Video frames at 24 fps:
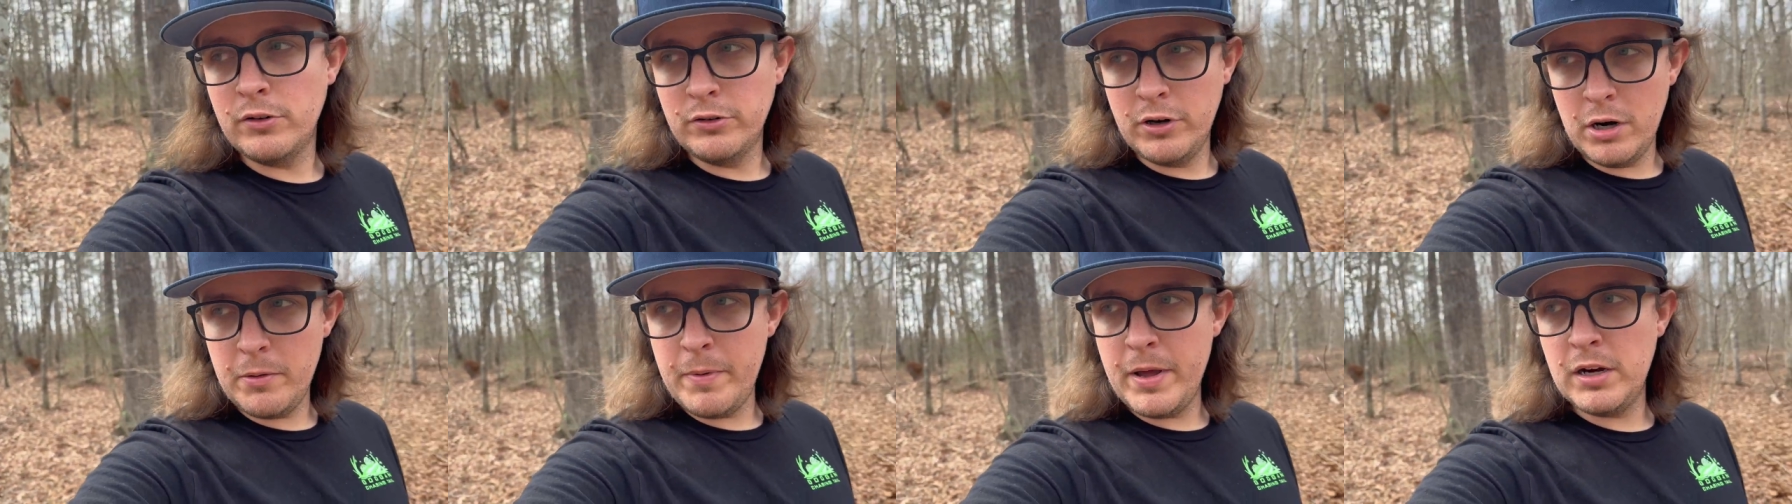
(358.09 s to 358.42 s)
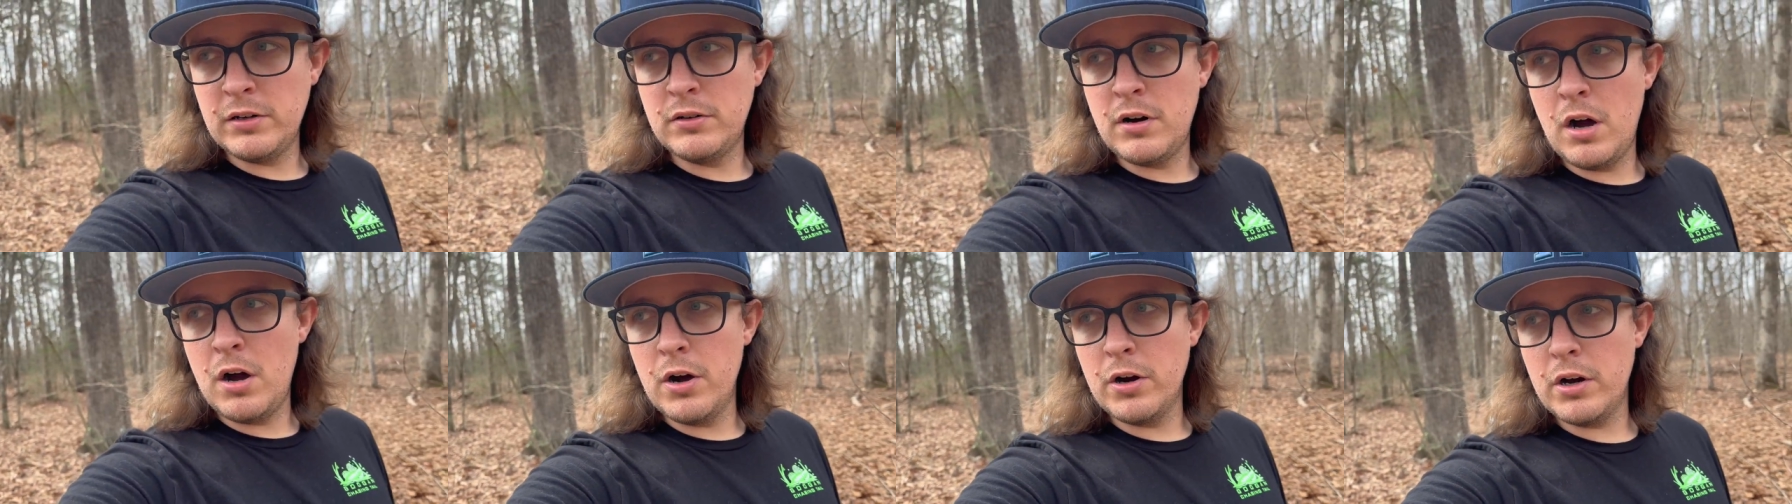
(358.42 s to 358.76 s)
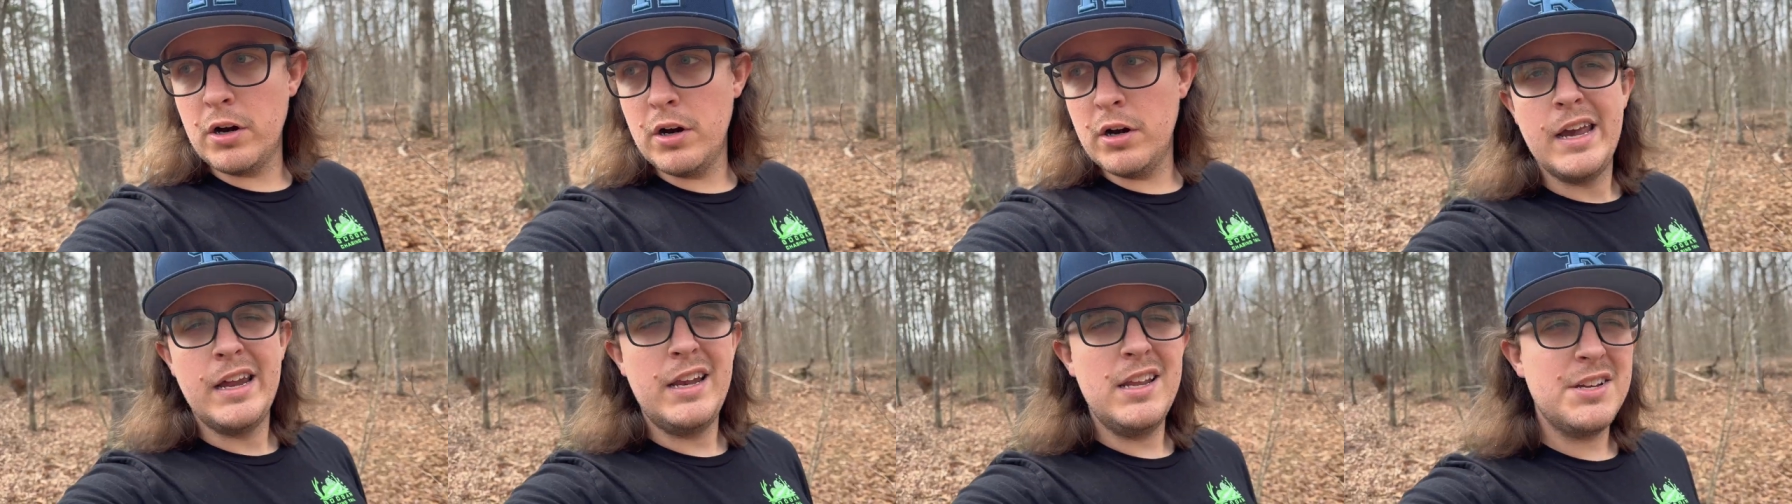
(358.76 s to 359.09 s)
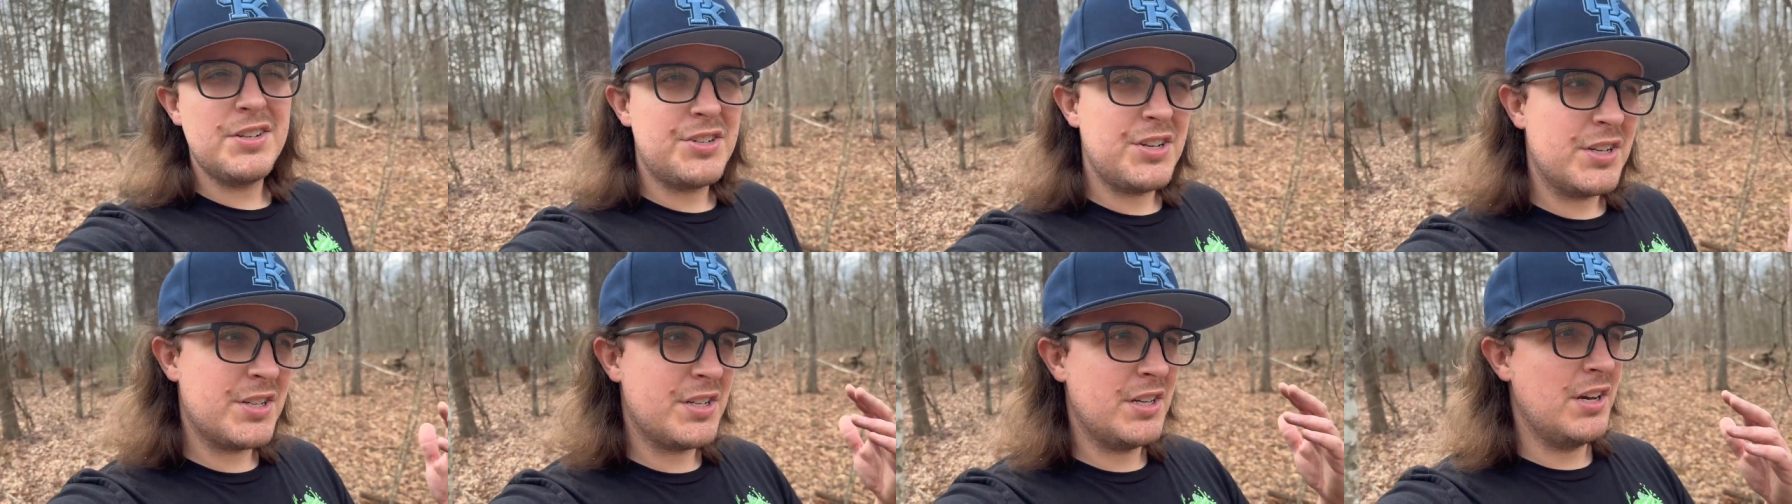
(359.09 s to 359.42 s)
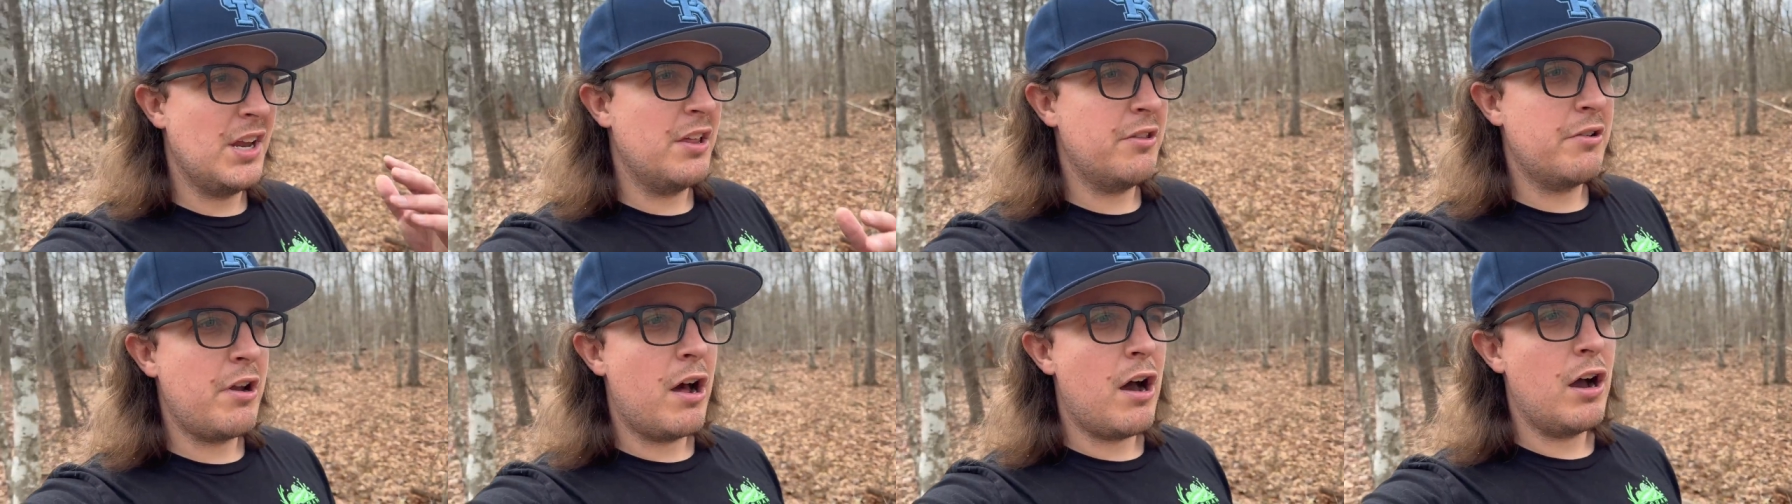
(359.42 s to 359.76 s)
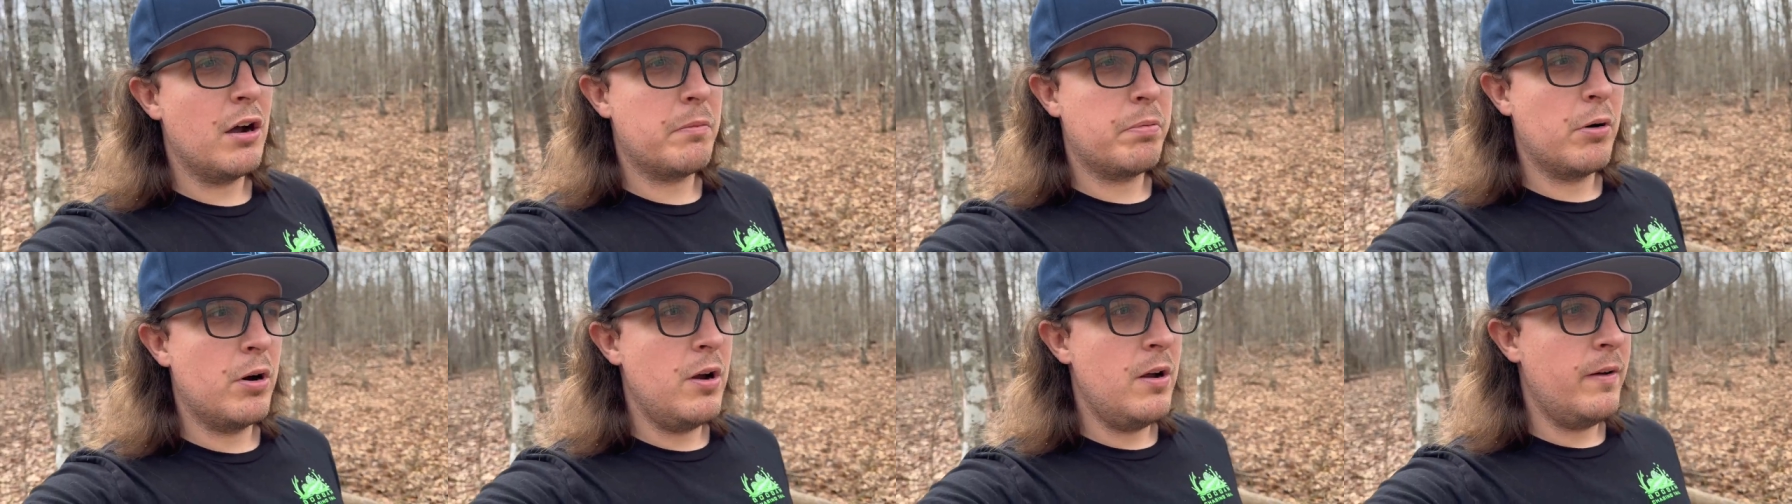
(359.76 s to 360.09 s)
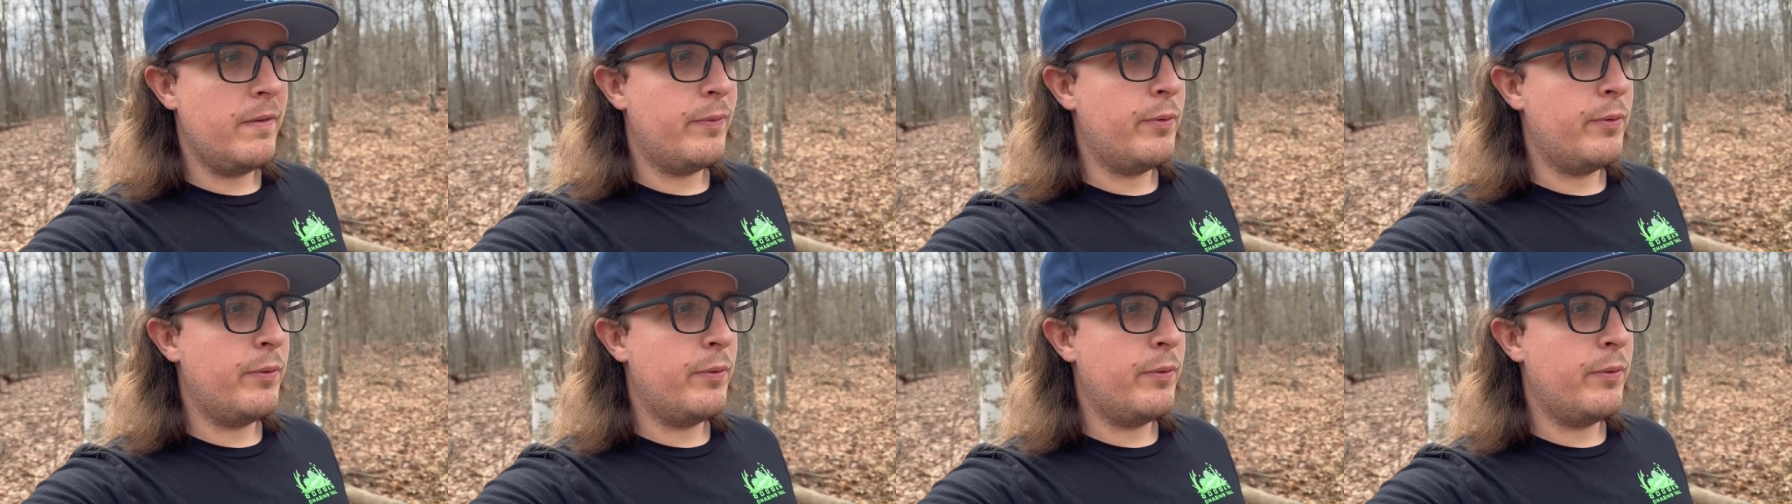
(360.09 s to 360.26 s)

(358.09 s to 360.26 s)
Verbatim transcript: little bit longer. It is just another dog proof.